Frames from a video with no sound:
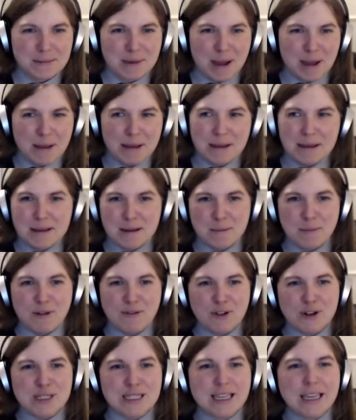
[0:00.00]
My
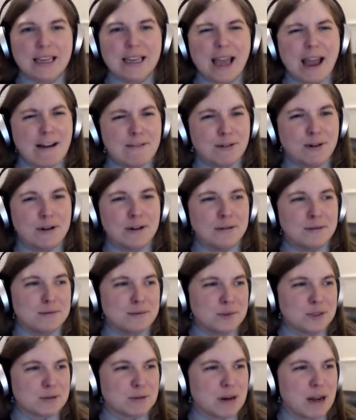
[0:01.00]
first gig ever
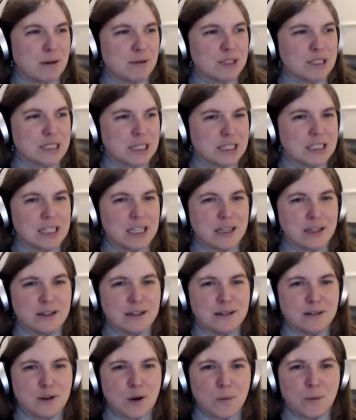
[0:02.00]
was when I was
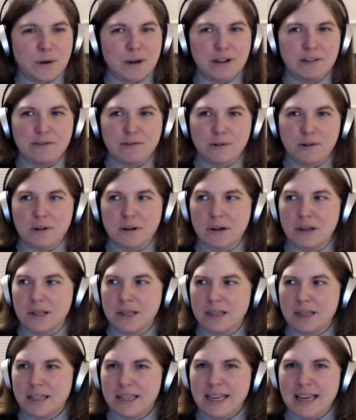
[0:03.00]
16, opening for
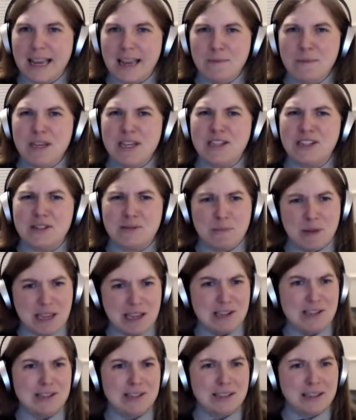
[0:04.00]
Amy
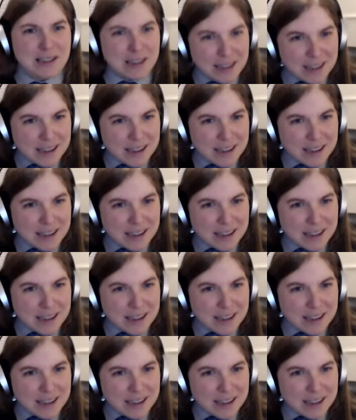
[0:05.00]
Speace.